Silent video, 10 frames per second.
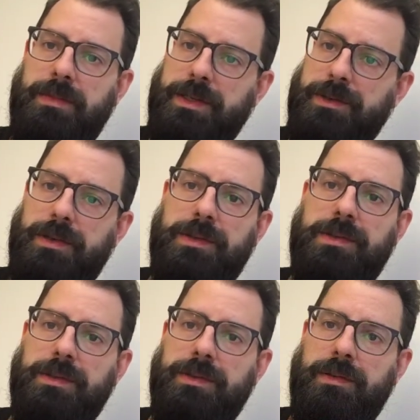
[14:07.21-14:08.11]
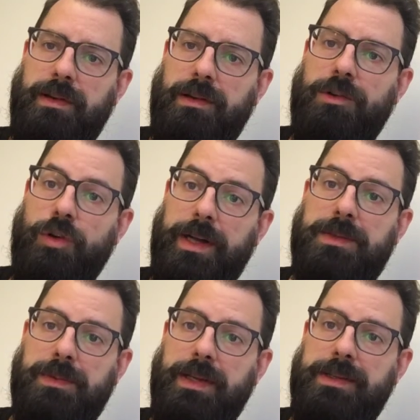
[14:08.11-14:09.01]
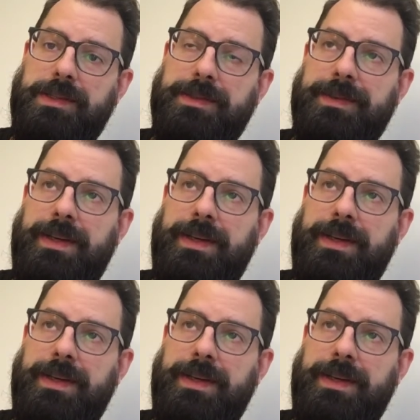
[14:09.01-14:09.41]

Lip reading: make sure they're still in the correct place.